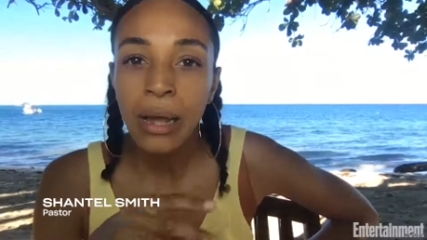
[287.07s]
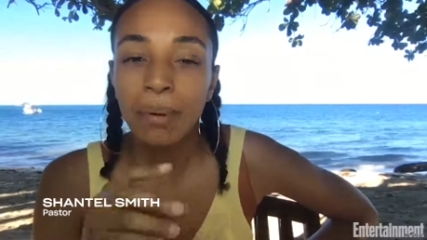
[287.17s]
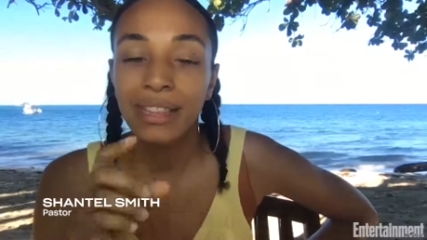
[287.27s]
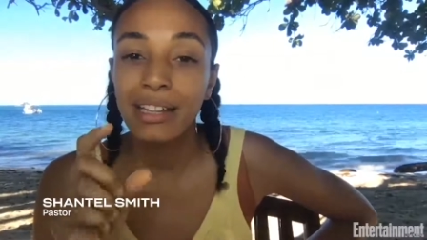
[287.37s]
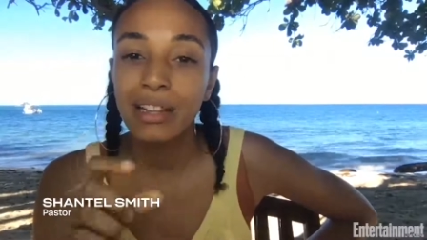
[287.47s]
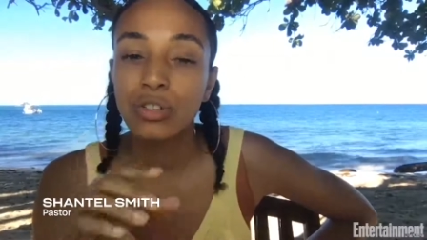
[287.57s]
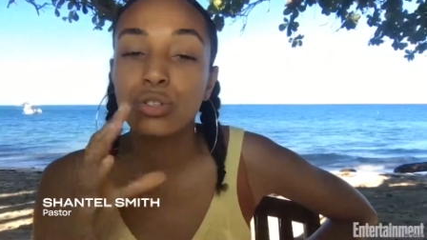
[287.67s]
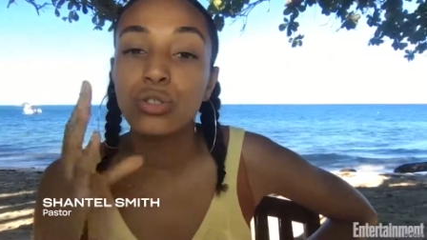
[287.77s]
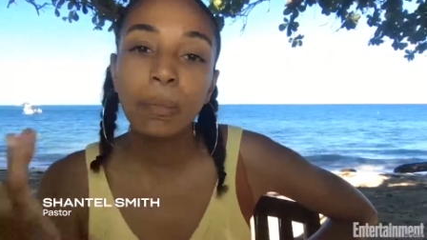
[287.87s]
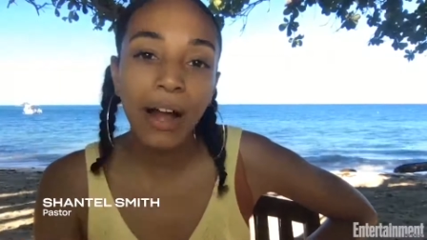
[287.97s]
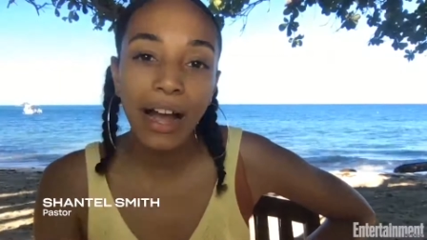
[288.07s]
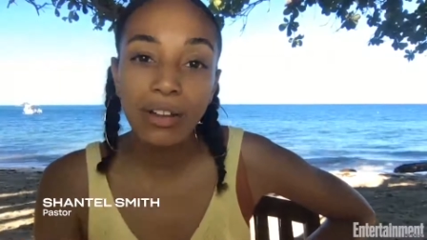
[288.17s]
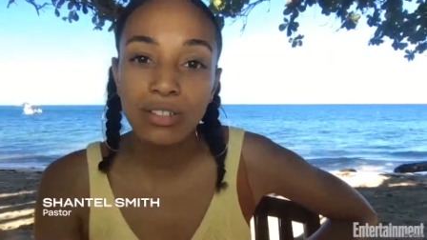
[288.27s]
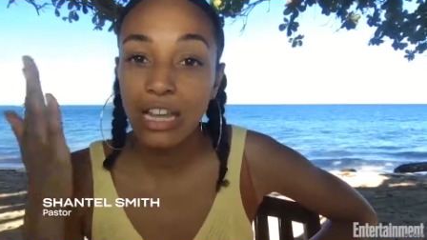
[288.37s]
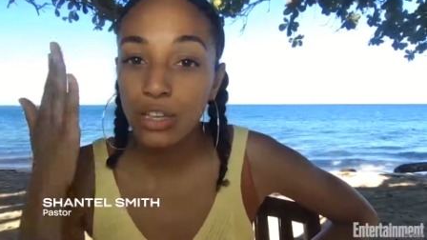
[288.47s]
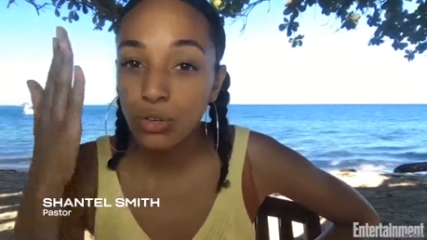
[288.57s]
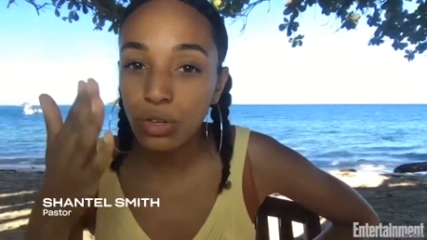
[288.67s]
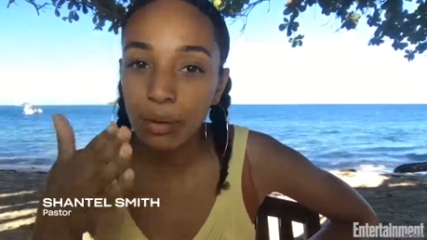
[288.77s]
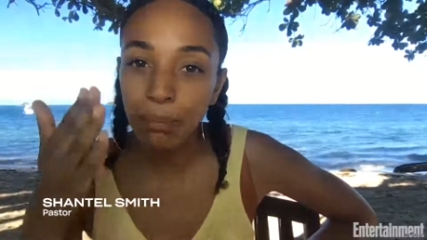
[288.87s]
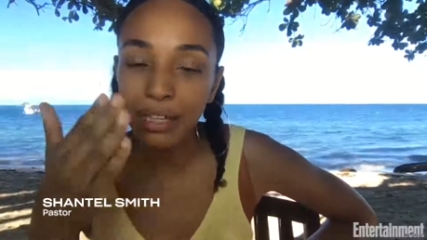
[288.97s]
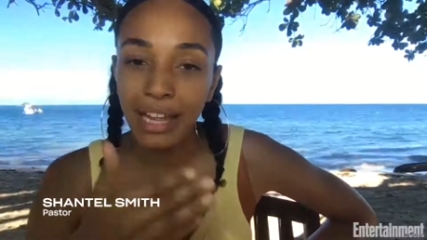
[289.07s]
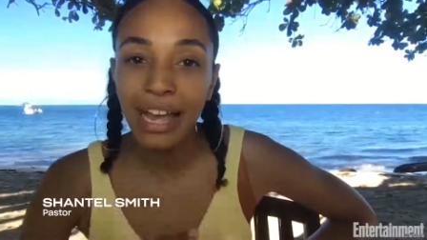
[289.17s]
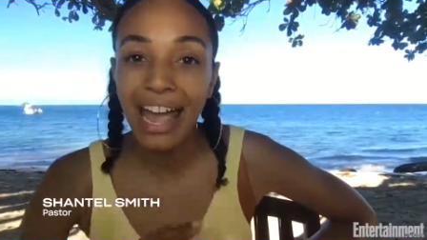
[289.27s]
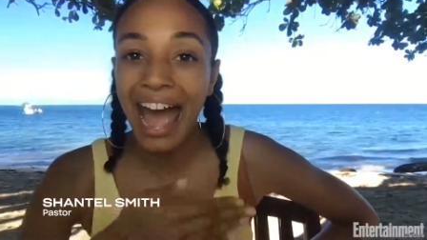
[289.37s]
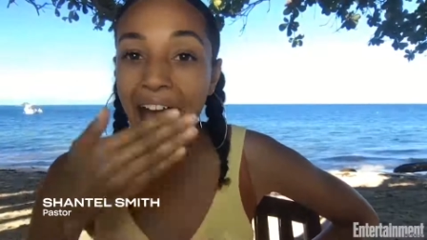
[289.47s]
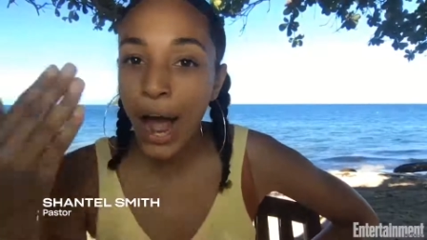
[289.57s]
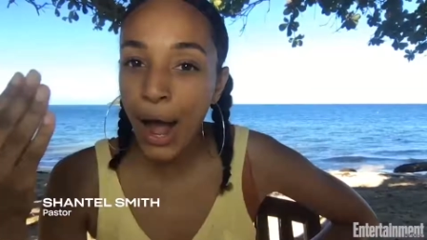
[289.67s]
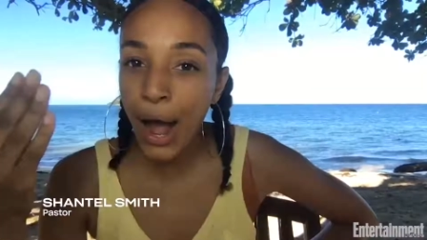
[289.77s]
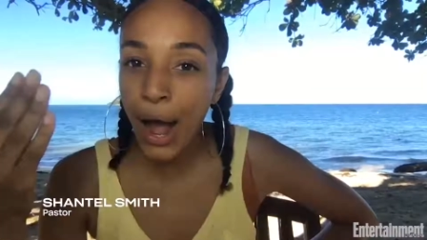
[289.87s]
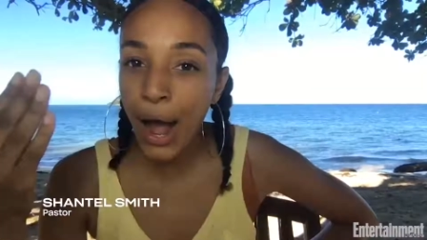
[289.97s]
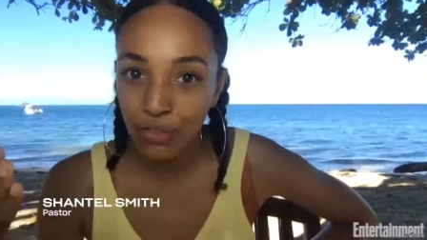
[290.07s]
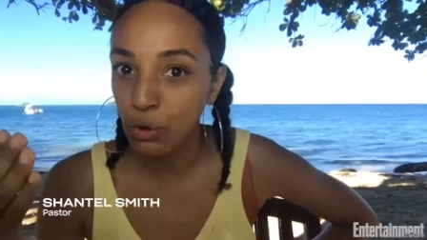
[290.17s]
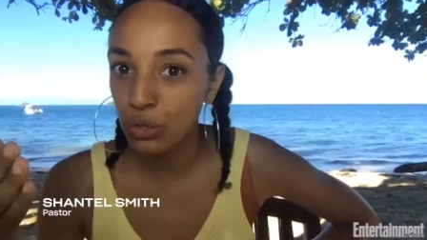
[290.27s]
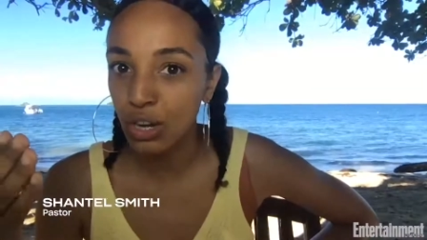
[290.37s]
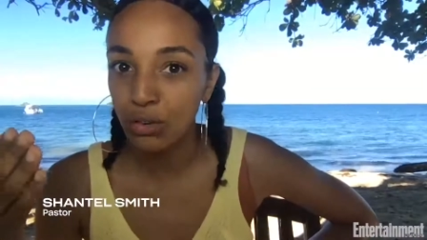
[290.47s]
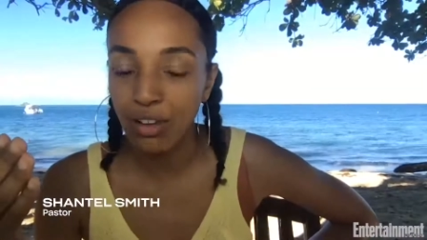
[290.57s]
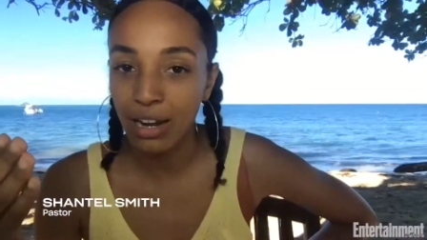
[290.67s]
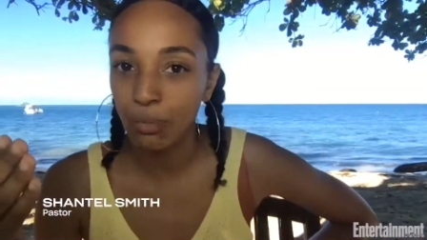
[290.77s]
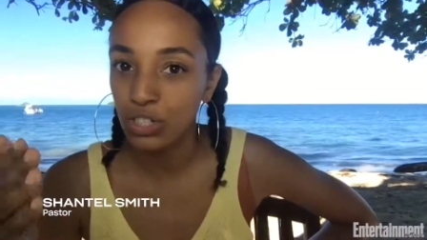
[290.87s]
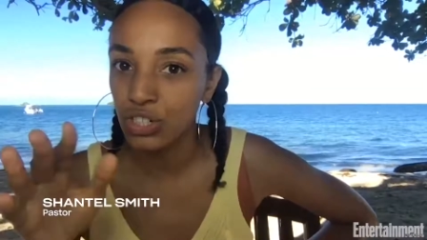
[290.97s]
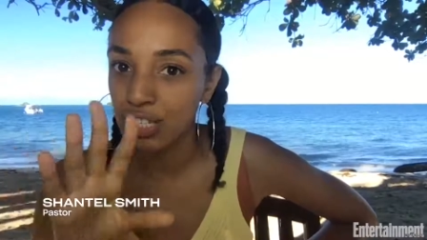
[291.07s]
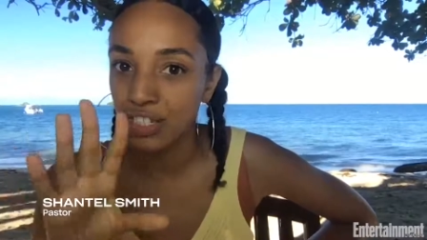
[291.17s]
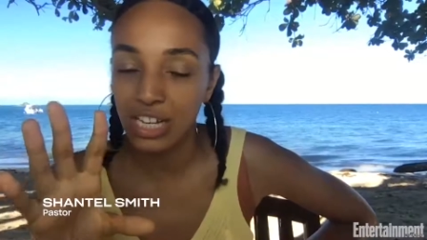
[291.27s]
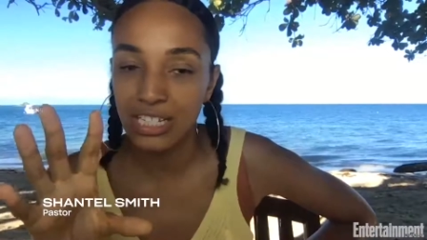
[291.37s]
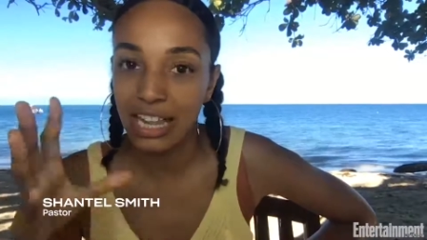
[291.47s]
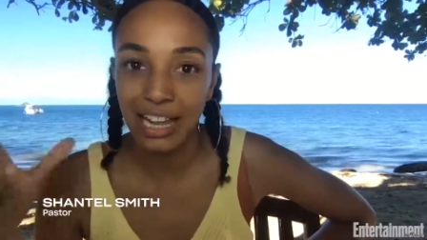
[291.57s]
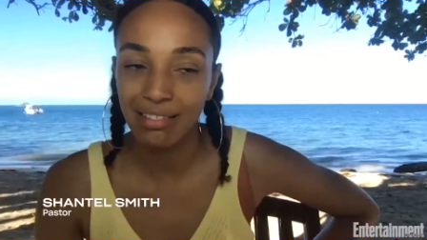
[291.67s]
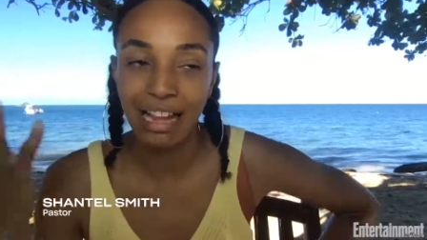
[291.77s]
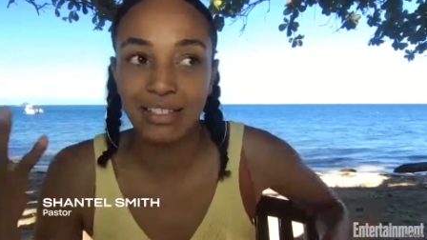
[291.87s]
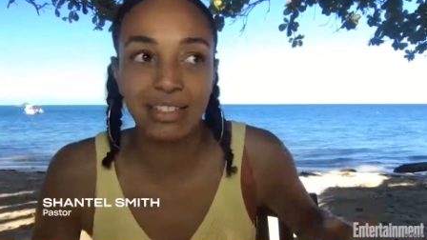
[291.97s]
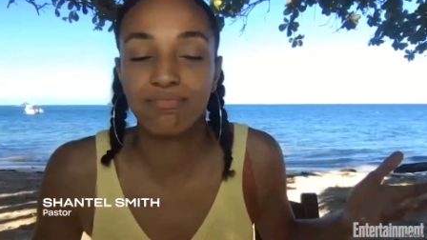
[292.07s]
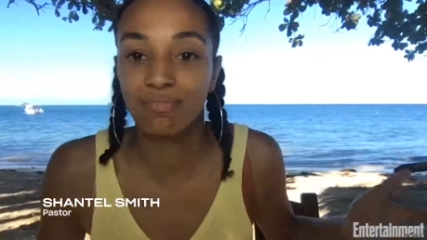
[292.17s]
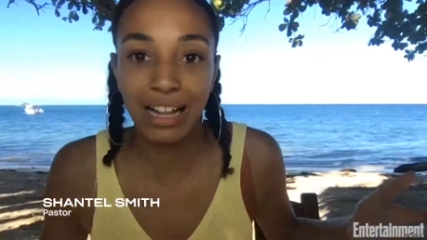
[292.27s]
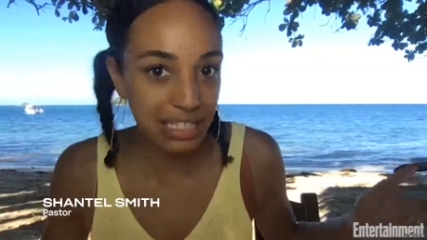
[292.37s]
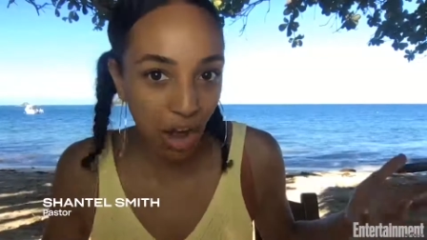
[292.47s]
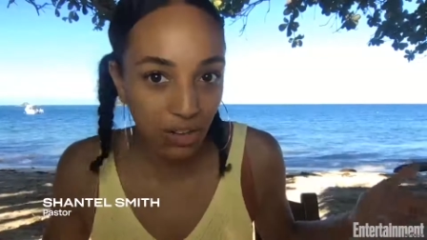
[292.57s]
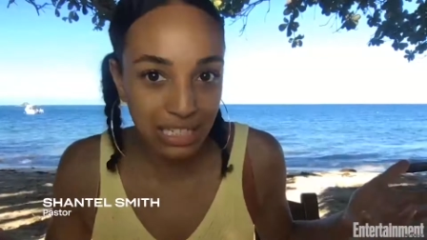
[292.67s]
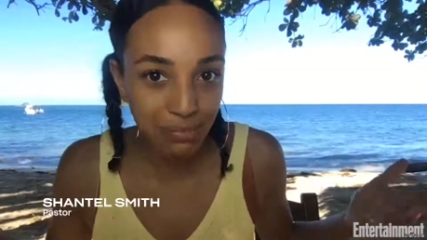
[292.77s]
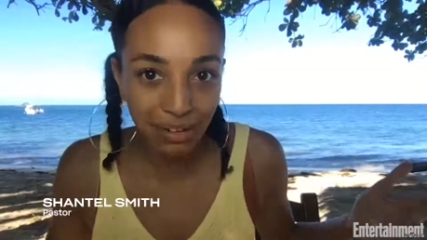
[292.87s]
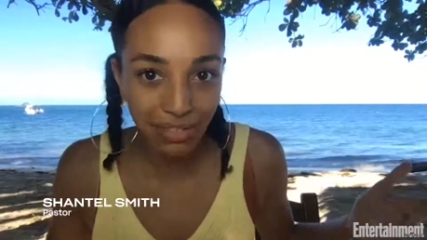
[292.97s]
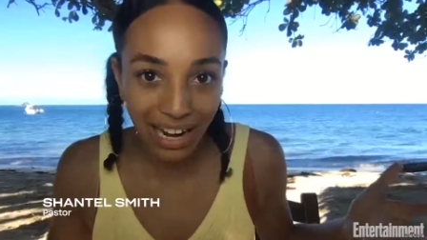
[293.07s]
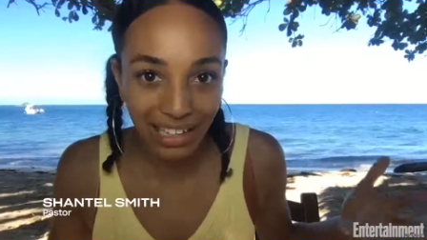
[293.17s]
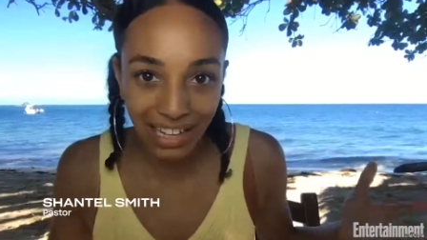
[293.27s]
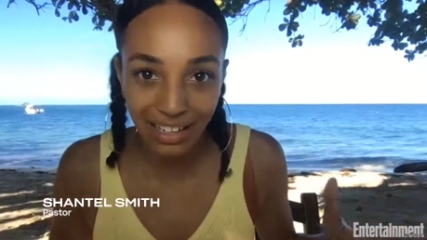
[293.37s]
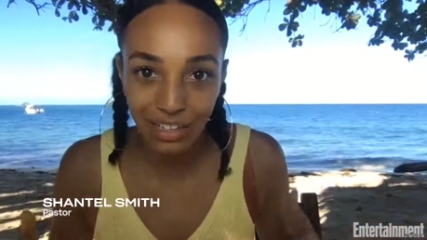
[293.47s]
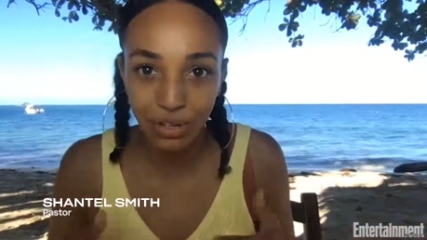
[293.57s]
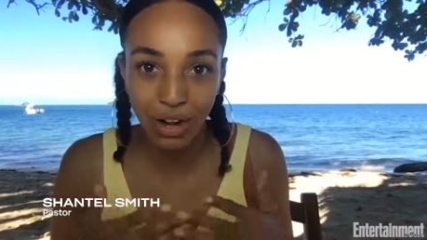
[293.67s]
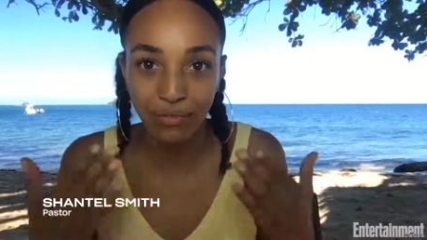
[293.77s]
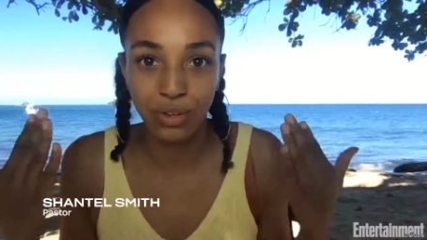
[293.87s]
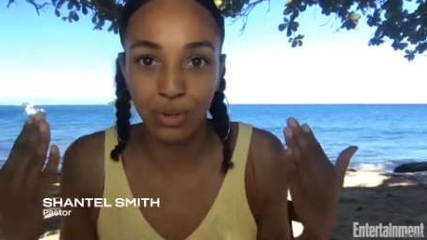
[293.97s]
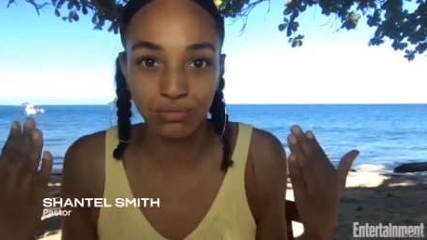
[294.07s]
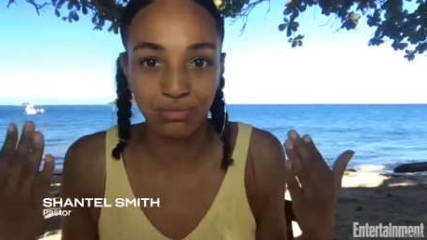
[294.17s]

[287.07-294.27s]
but then there's super idols that you can play after the votes are read, which is just like that's that's ultimate, right? Like you don't have to,